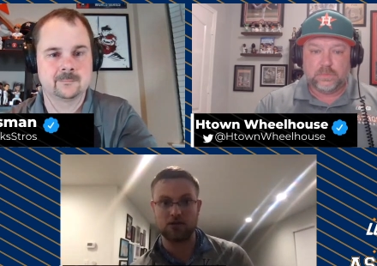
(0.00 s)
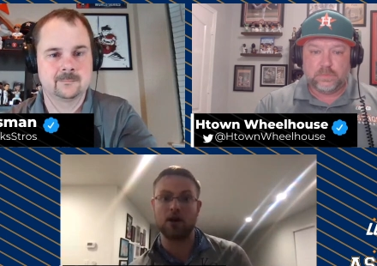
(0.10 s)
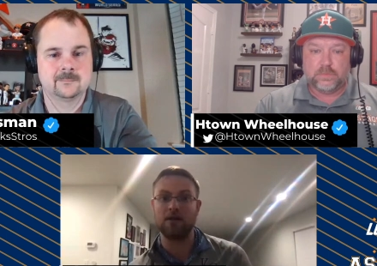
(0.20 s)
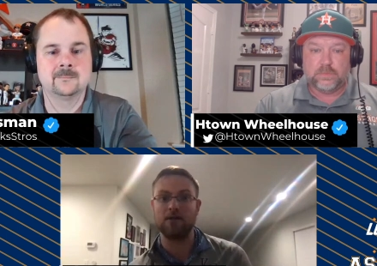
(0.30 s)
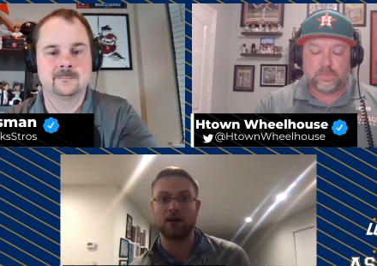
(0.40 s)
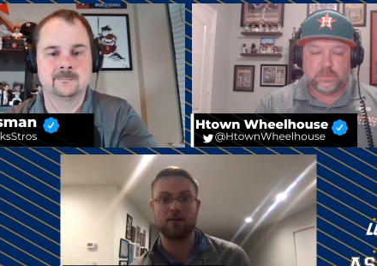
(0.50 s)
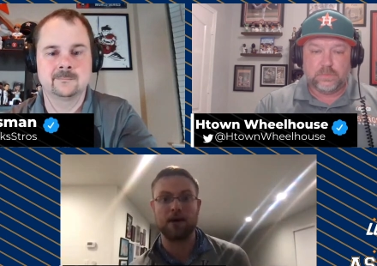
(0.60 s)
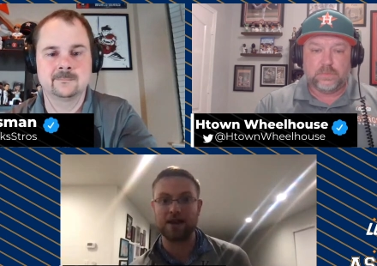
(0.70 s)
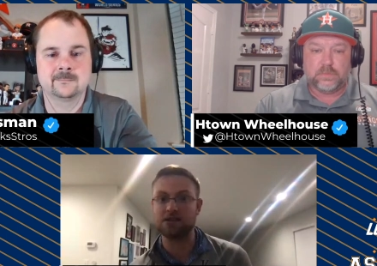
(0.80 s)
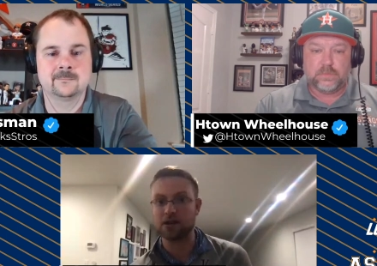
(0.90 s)
Speaker 1: So I
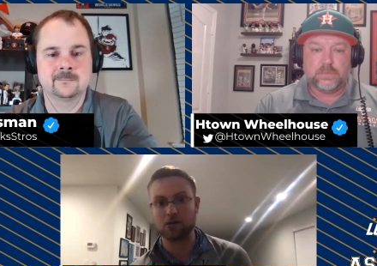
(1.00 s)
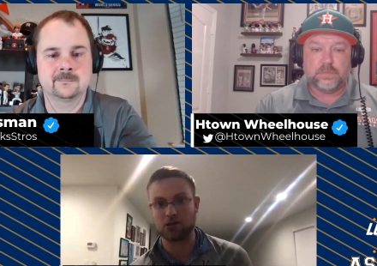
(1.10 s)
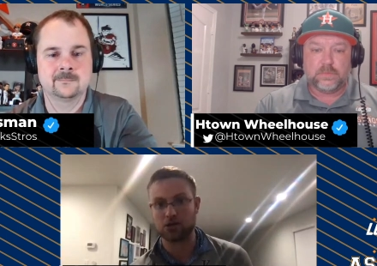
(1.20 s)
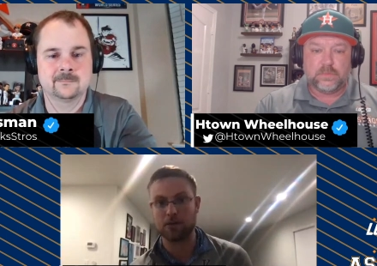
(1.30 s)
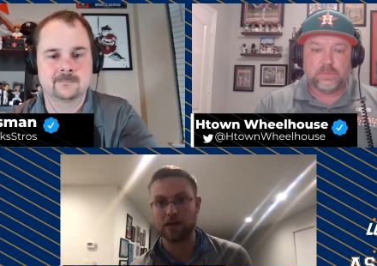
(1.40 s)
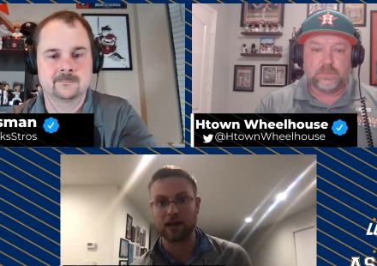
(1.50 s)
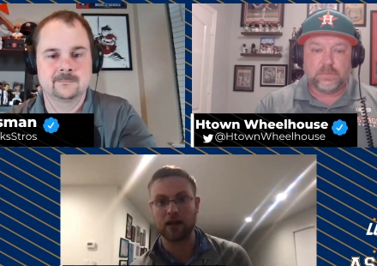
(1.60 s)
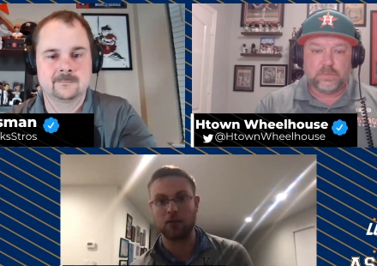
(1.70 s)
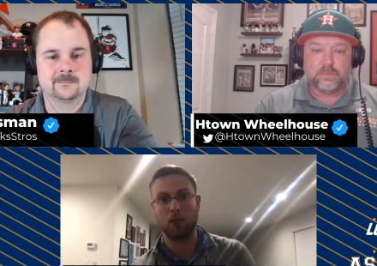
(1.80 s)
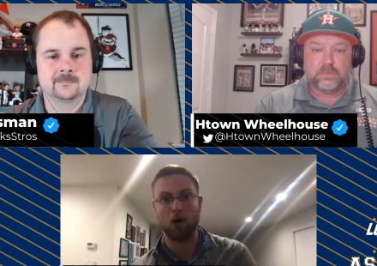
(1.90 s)
imagine it was just being
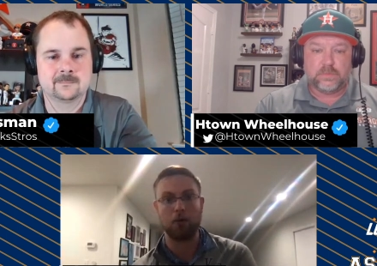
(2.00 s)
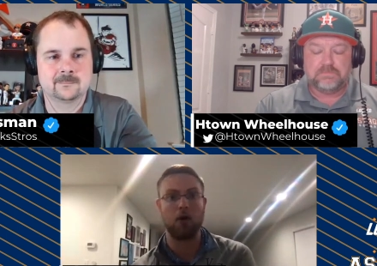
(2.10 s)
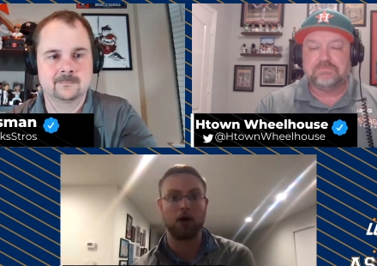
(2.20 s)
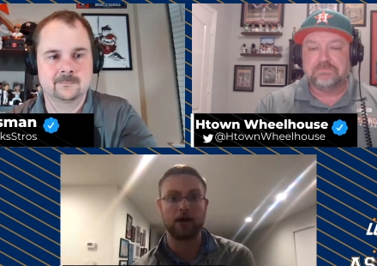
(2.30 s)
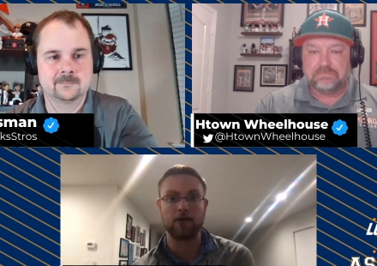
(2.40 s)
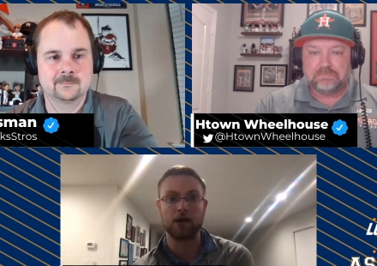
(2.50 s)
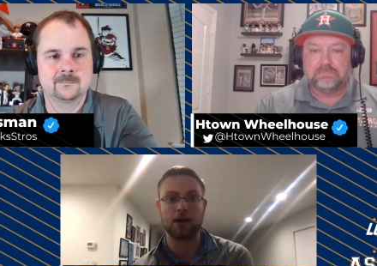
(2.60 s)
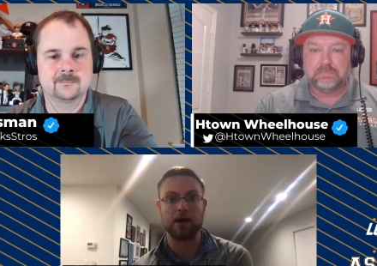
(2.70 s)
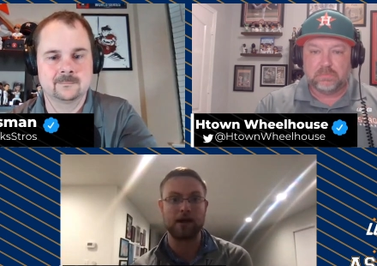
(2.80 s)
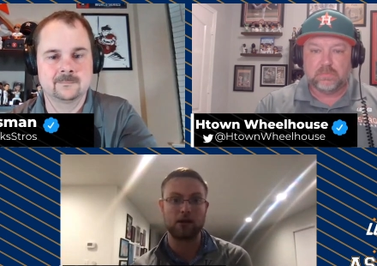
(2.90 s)
at the ballpark every
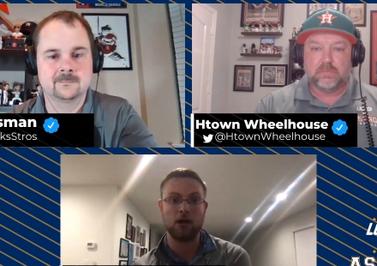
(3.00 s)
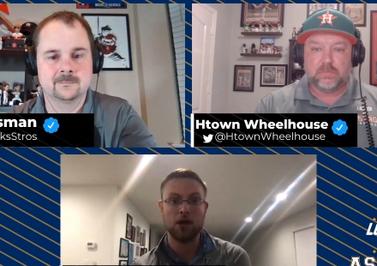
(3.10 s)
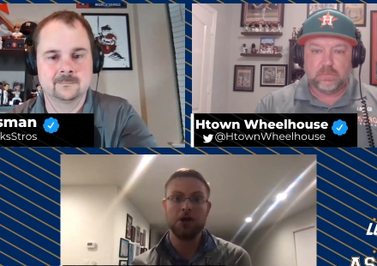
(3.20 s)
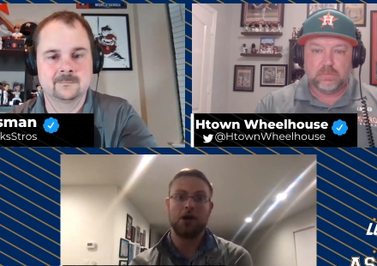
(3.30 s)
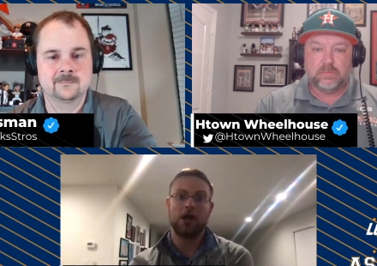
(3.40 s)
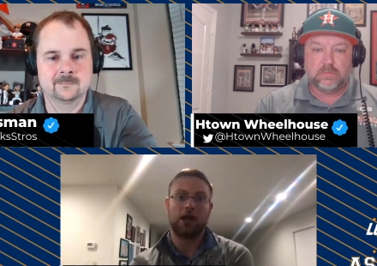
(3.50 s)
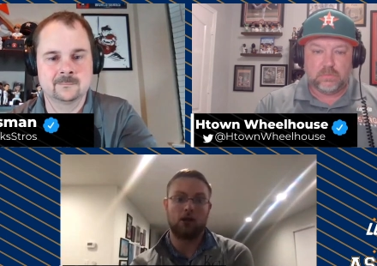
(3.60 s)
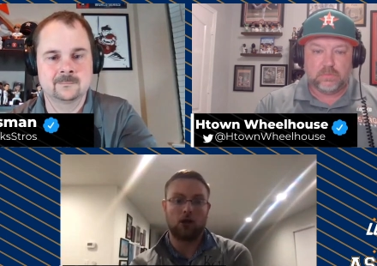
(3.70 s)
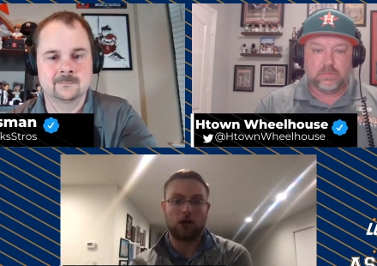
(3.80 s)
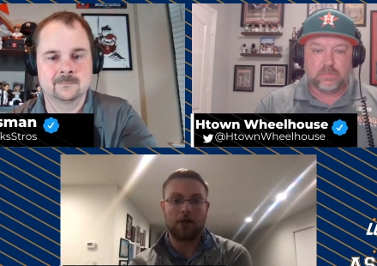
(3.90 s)
day and
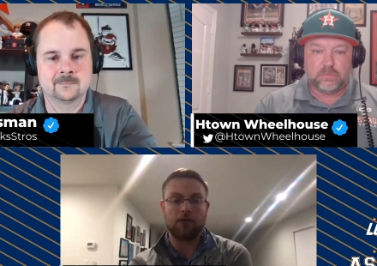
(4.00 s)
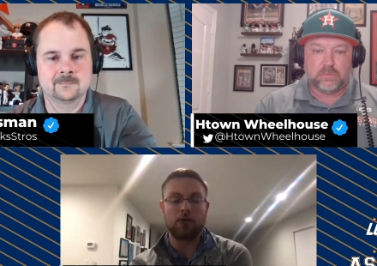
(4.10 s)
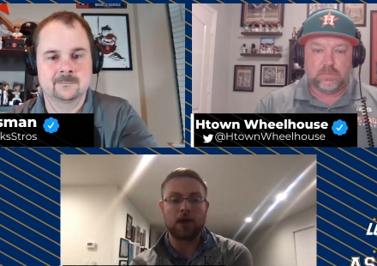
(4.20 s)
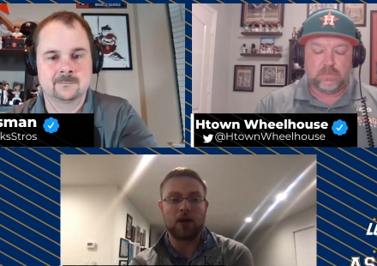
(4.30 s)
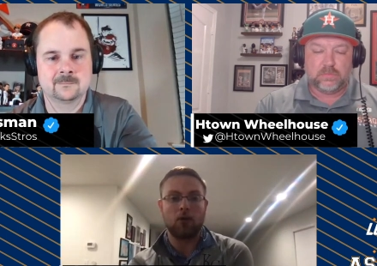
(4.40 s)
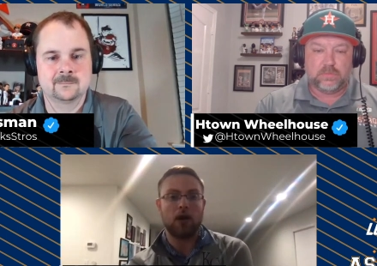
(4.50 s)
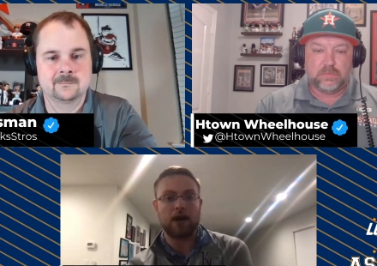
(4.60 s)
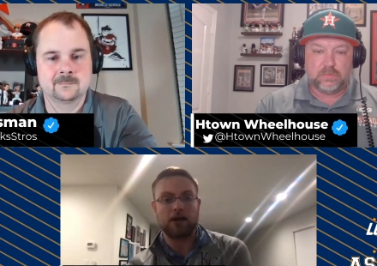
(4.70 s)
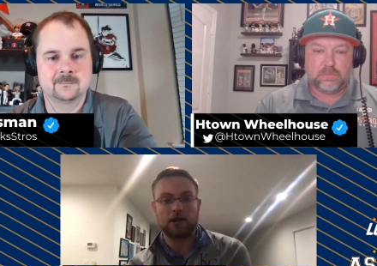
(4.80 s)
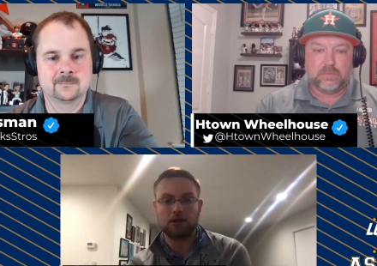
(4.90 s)
and learning from that
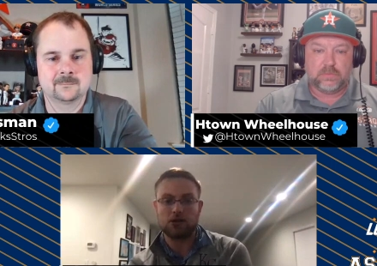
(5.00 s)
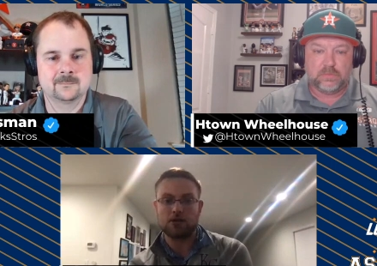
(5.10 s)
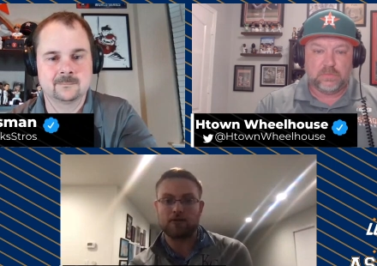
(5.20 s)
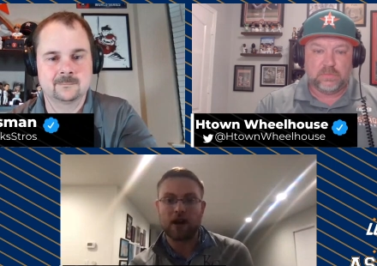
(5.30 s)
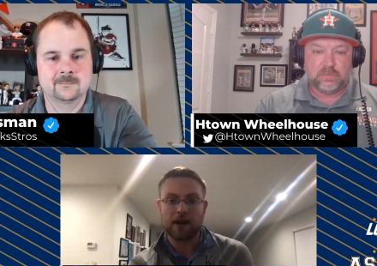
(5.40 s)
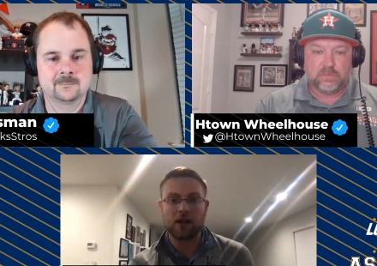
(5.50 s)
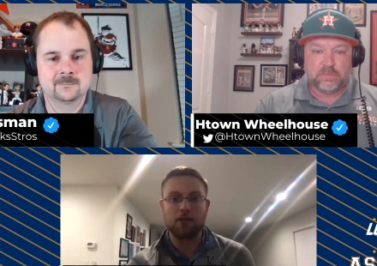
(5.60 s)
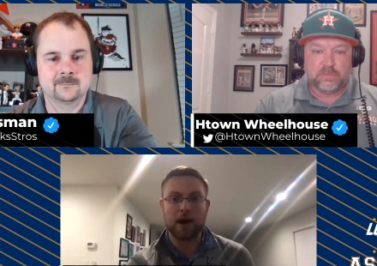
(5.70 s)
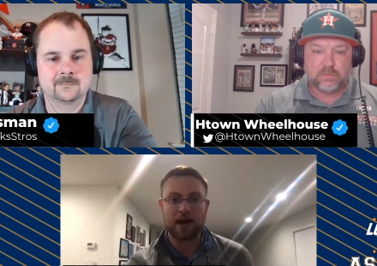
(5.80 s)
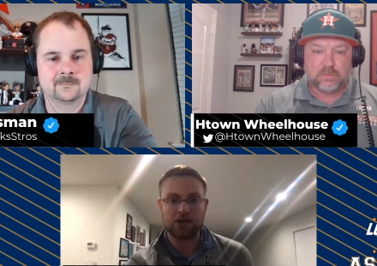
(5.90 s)
way, and then just finding a
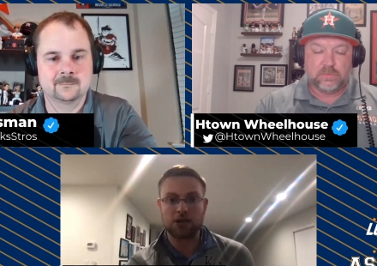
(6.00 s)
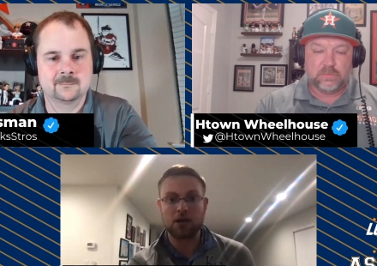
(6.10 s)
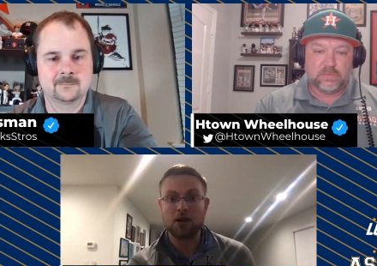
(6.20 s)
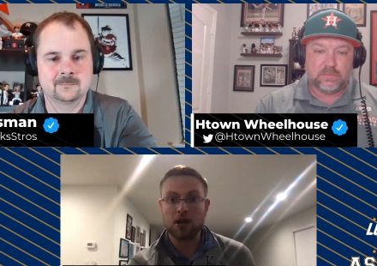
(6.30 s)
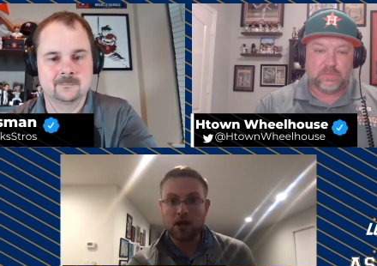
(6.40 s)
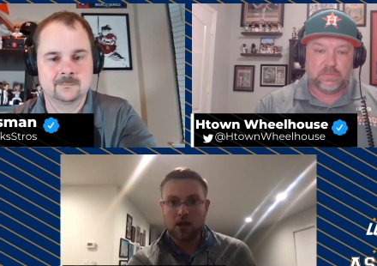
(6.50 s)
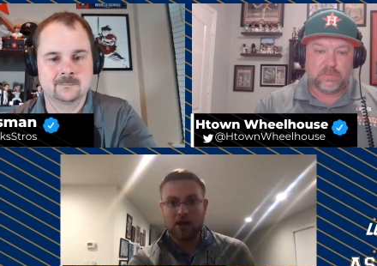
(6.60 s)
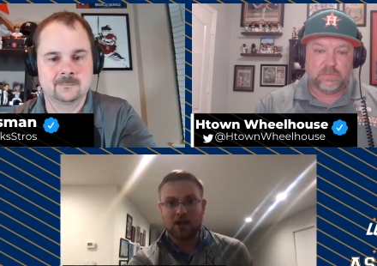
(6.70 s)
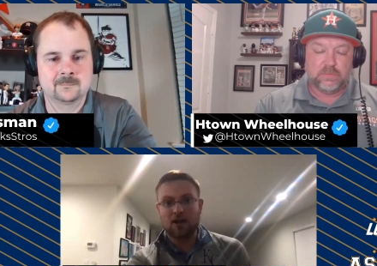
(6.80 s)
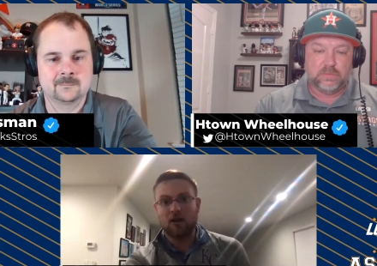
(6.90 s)
passion,
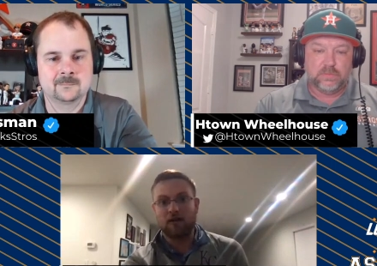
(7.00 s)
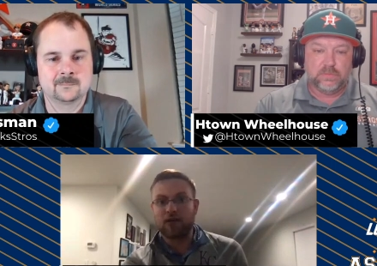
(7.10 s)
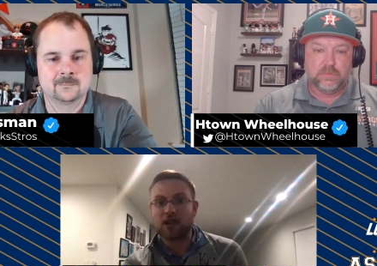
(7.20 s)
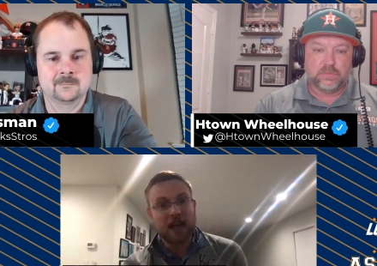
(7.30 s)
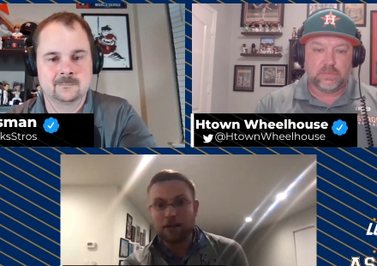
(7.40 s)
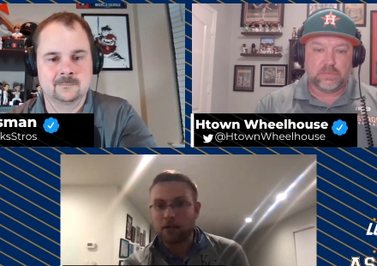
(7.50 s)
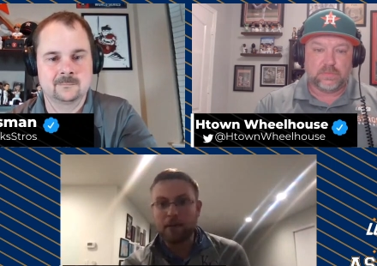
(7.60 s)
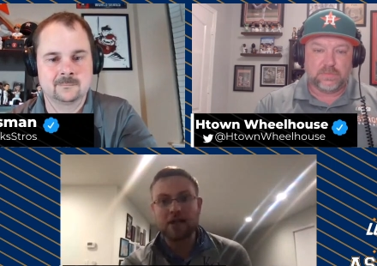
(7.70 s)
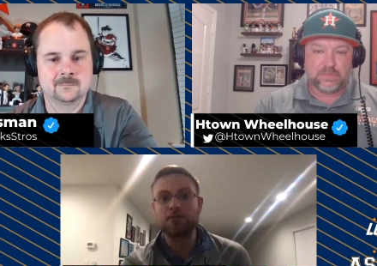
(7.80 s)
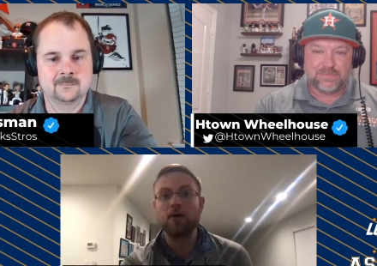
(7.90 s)
you know, for the game of
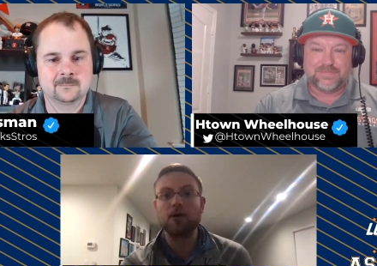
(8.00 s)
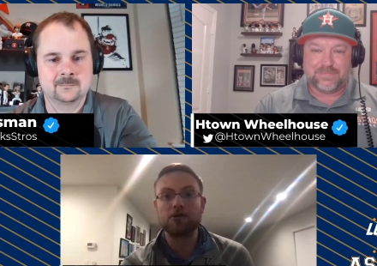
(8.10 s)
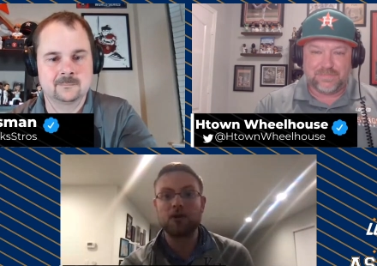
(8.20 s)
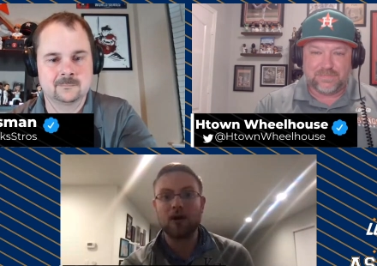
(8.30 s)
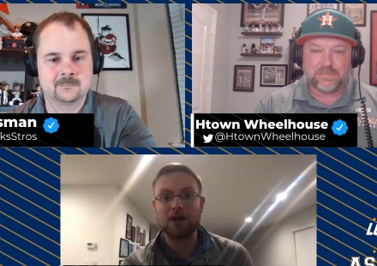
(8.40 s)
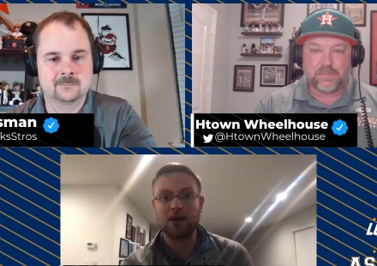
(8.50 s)
baseball as well.